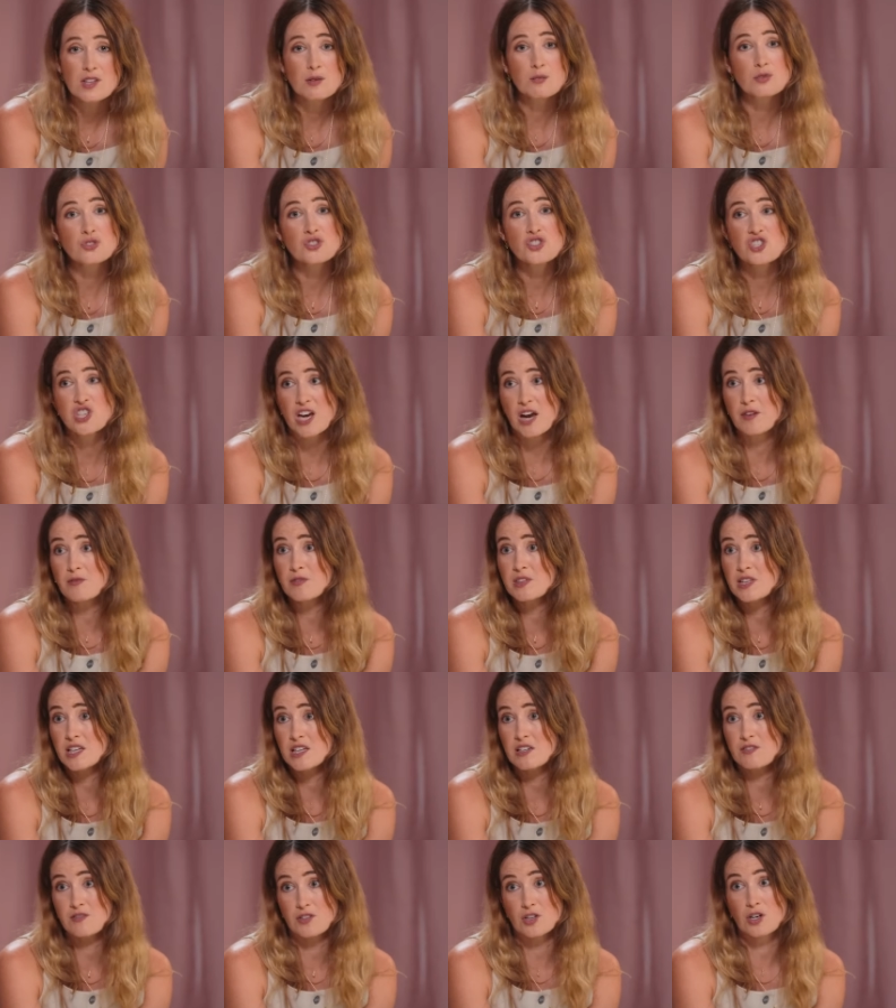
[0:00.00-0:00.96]
they will
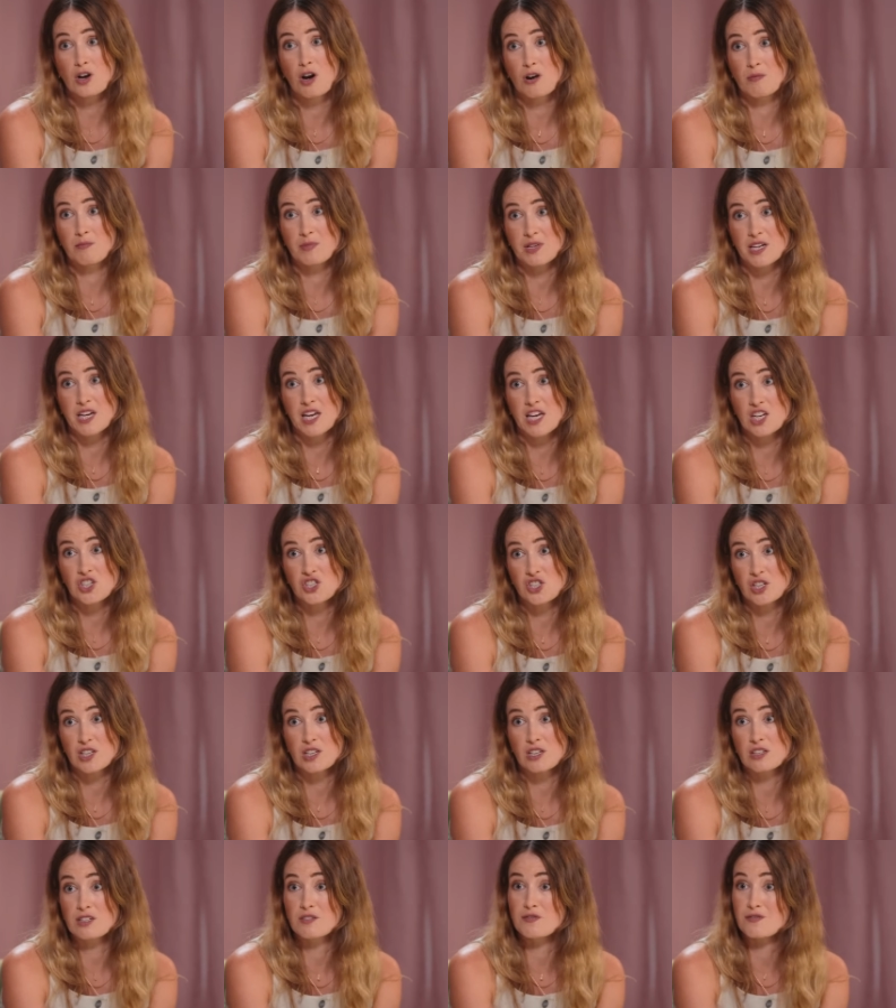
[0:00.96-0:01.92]
generally have a
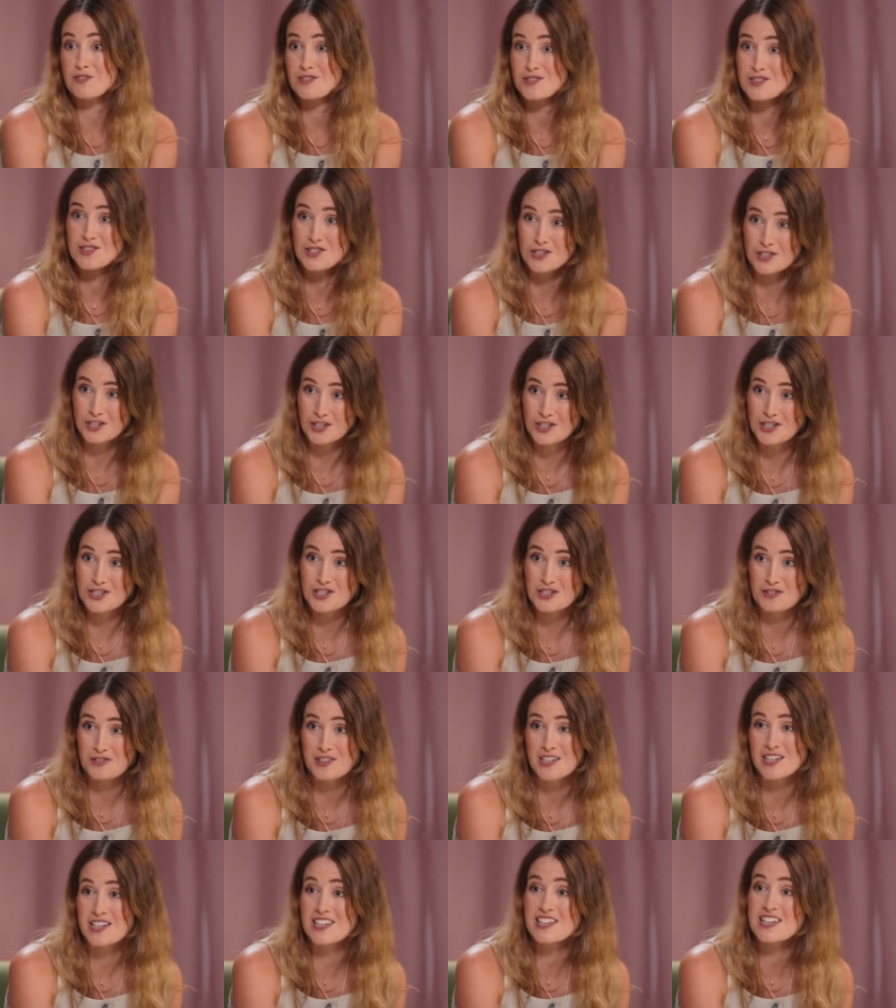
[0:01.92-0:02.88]
combination of
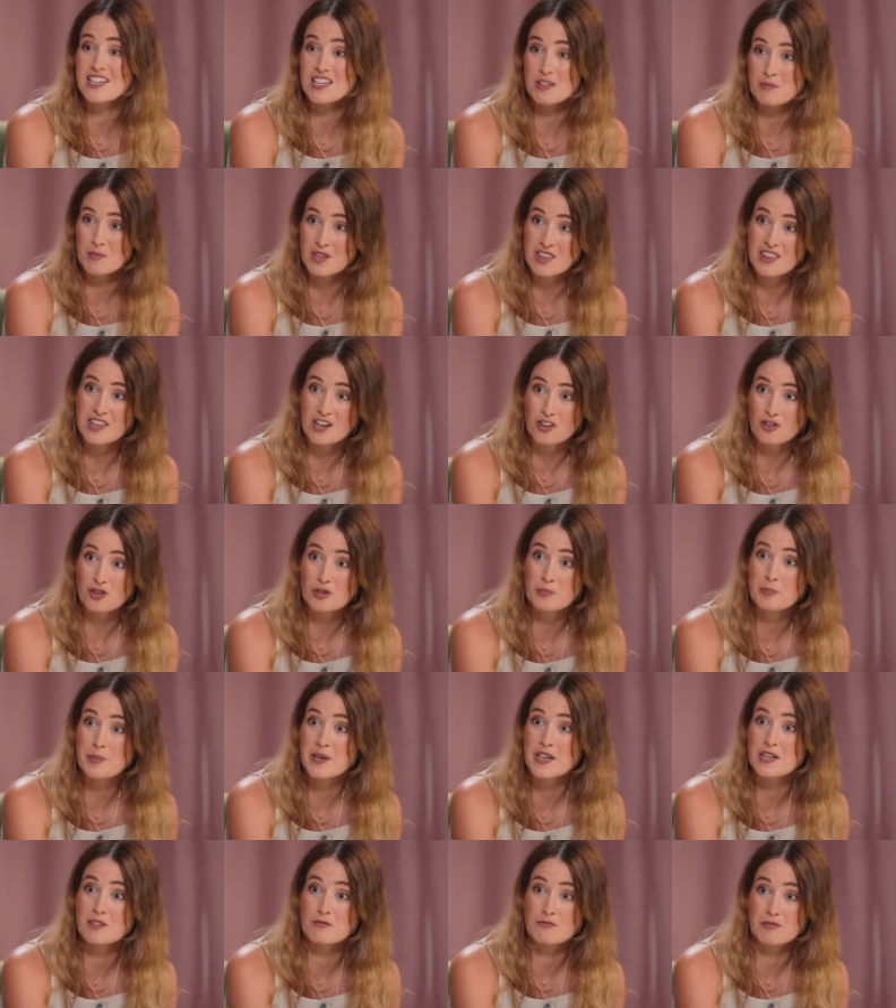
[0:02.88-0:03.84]
surgery,
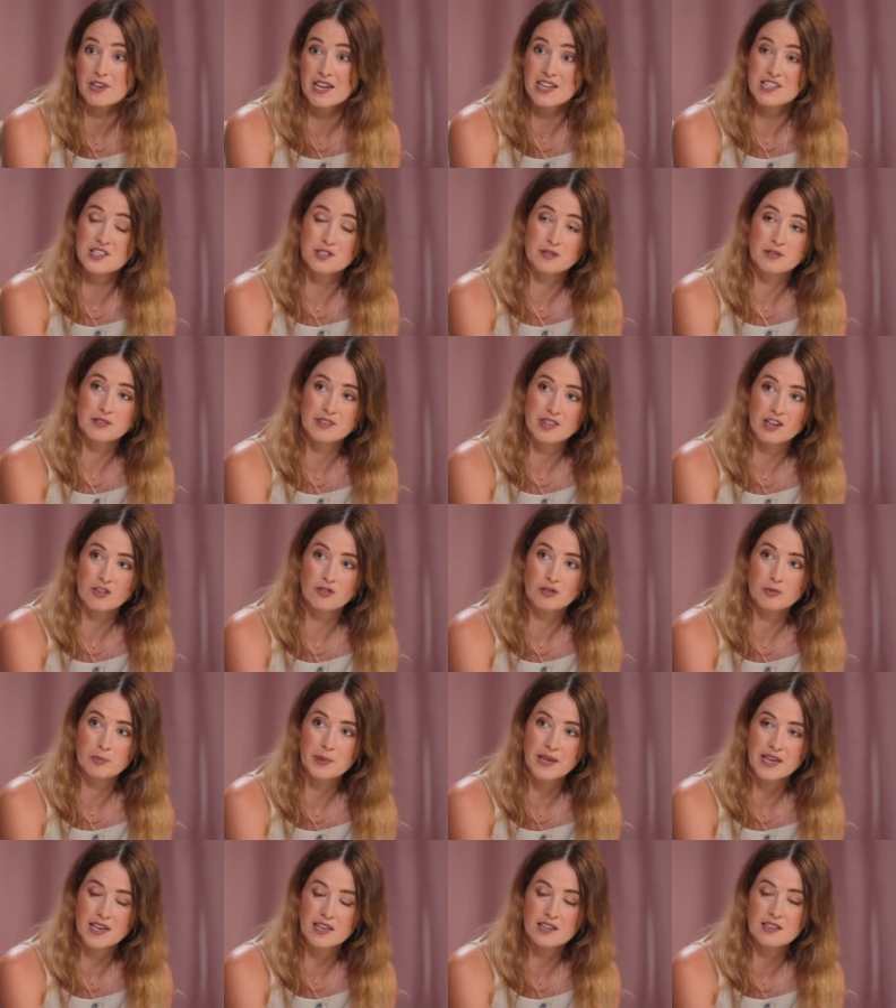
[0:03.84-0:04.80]
chemotherapy, and
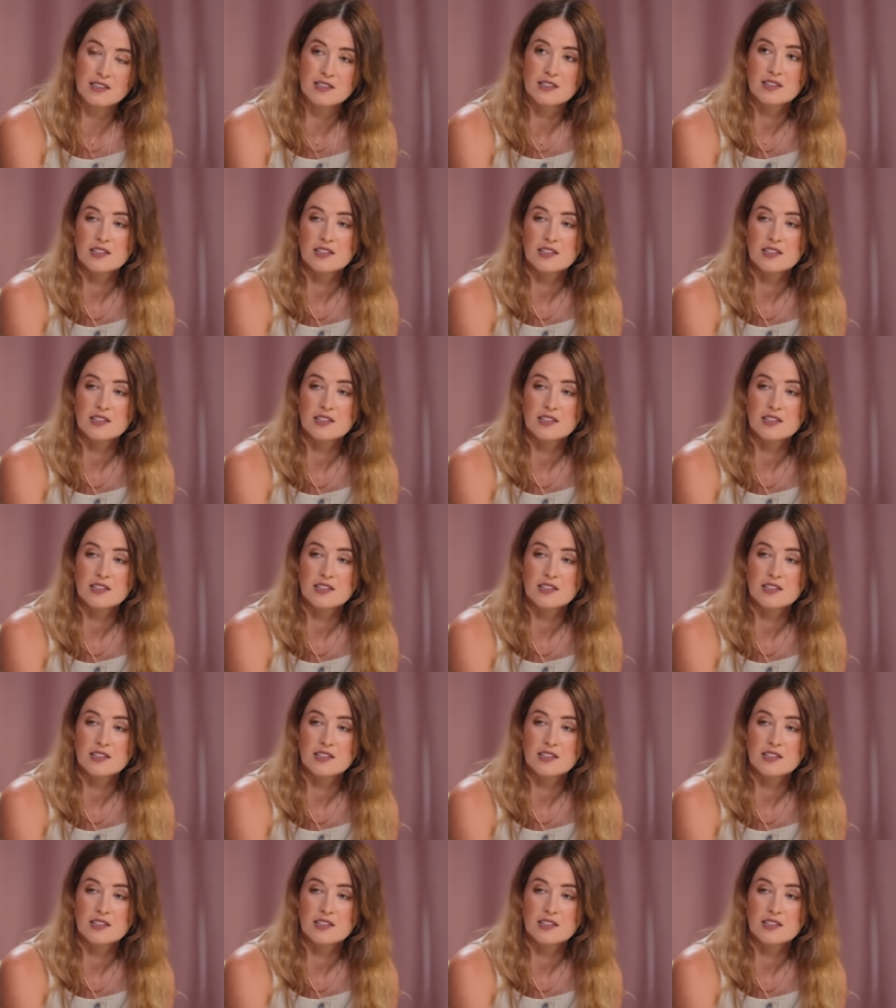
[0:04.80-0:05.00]
radiotherapy.